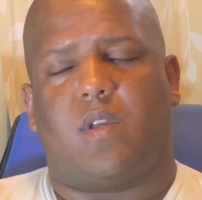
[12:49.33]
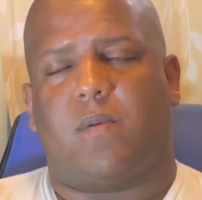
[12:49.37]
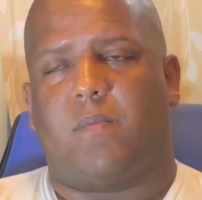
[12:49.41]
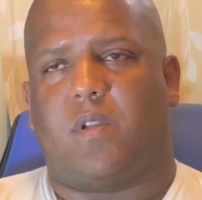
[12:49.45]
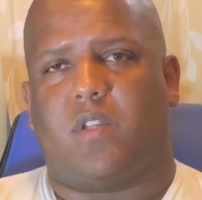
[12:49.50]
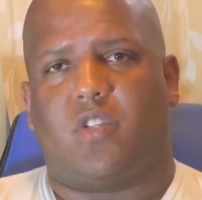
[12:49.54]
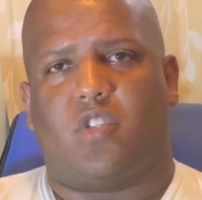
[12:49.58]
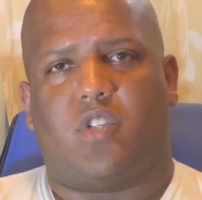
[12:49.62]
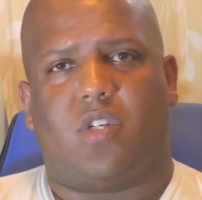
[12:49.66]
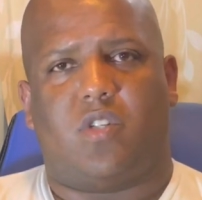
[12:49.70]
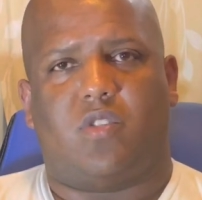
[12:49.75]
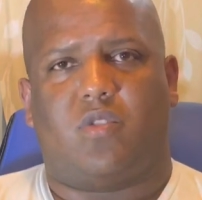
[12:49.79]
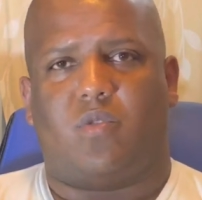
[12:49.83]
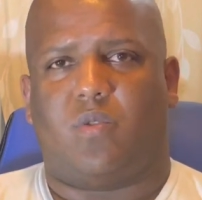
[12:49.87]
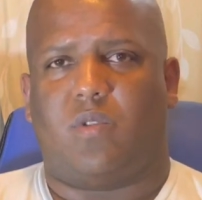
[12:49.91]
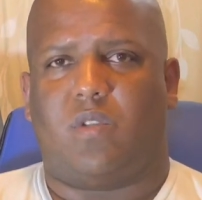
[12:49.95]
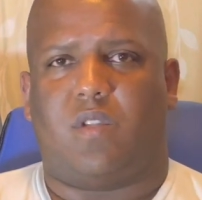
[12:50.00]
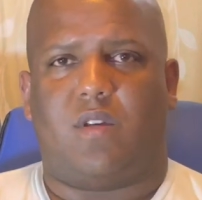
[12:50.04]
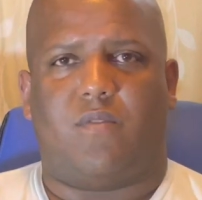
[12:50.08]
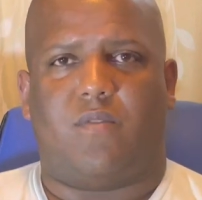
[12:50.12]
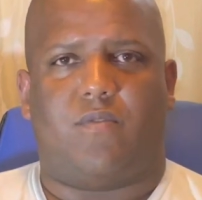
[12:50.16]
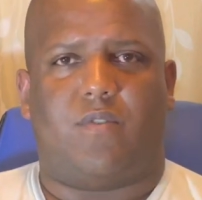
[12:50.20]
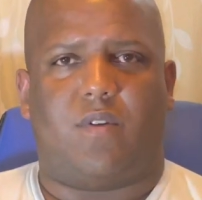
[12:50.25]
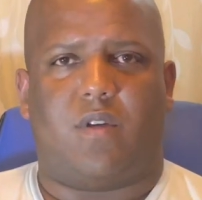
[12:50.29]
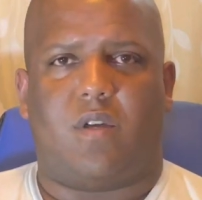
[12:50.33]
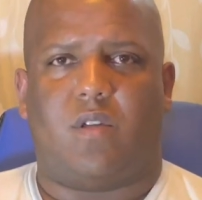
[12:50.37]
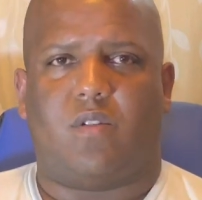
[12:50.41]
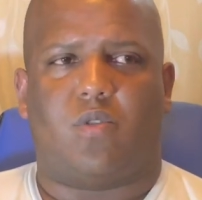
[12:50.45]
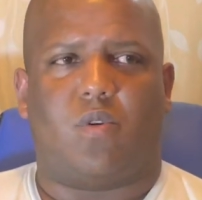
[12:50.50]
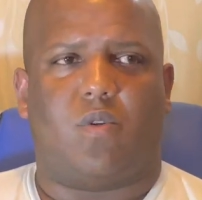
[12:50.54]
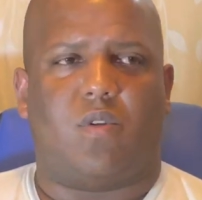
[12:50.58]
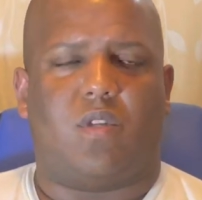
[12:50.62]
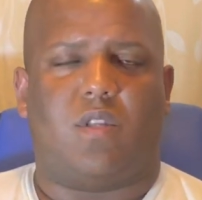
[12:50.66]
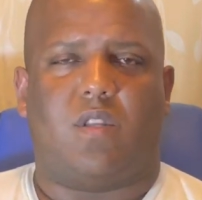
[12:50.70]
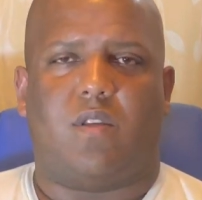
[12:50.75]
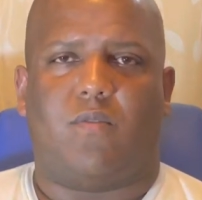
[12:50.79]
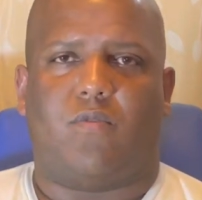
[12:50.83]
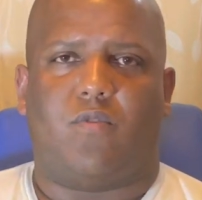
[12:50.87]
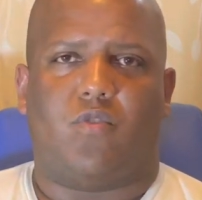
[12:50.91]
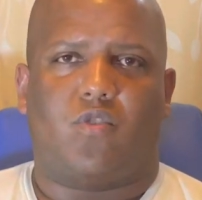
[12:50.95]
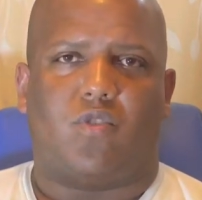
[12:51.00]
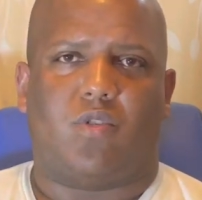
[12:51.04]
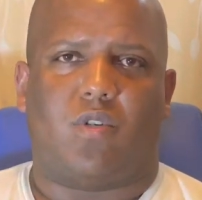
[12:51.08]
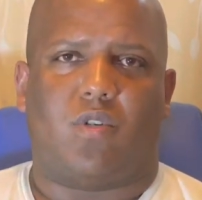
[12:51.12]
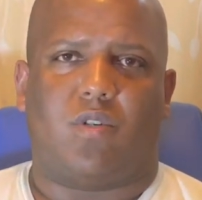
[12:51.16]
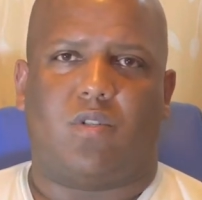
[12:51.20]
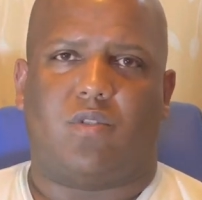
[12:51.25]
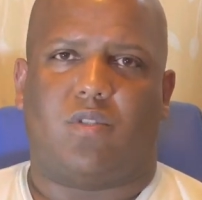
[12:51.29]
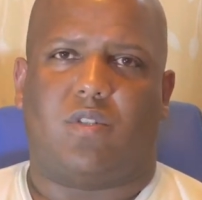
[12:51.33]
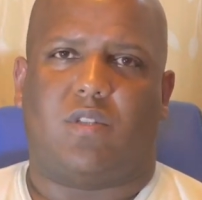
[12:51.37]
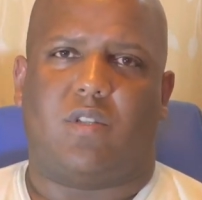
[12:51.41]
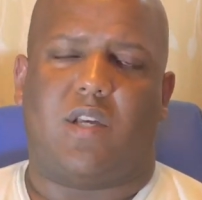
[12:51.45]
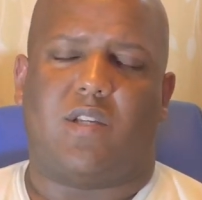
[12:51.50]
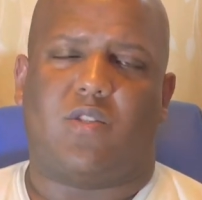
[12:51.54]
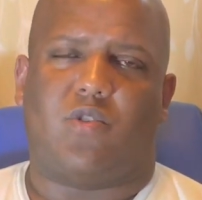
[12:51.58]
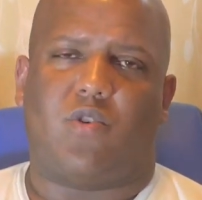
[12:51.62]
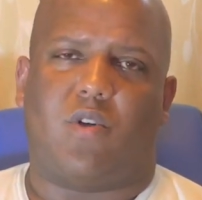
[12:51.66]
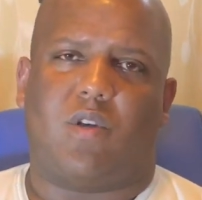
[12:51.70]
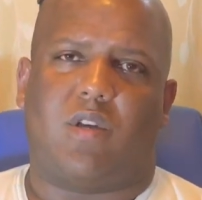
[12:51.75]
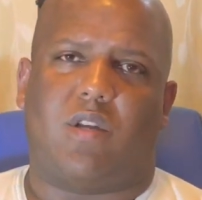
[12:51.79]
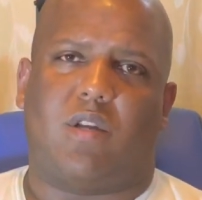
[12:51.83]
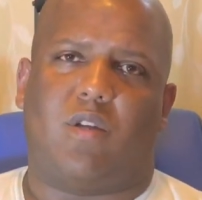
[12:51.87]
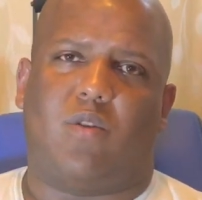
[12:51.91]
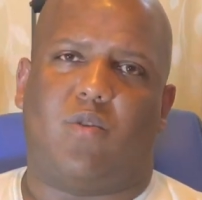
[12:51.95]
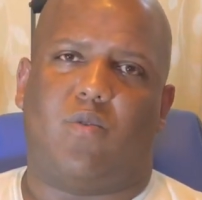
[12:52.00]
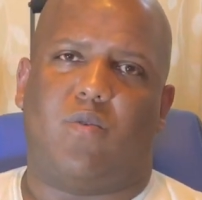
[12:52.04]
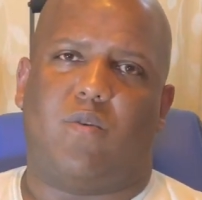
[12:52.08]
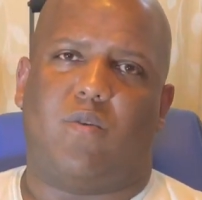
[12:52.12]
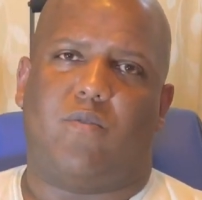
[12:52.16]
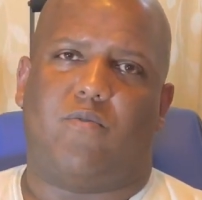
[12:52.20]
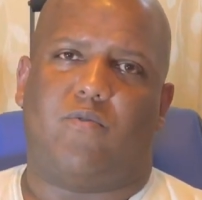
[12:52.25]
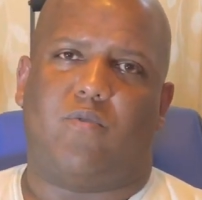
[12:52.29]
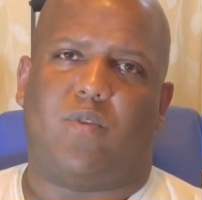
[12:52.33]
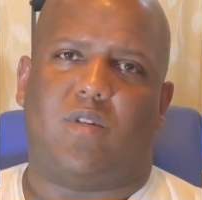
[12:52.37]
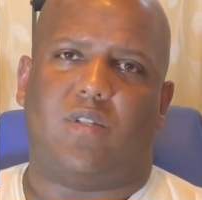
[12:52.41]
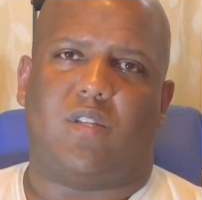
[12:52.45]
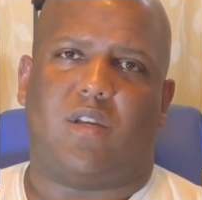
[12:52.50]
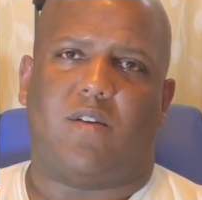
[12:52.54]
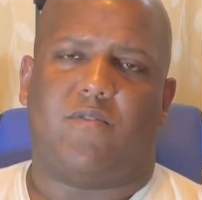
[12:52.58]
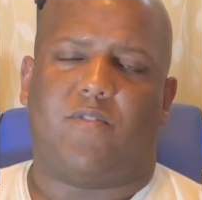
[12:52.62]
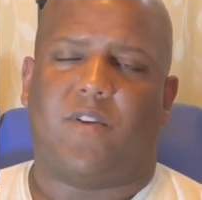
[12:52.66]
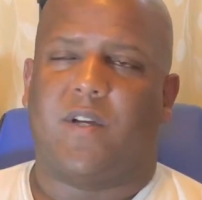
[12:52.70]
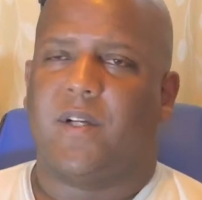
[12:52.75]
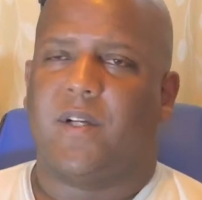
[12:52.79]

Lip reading: I'm going to change to a totally different shirts, not targeting gluten-free stuff.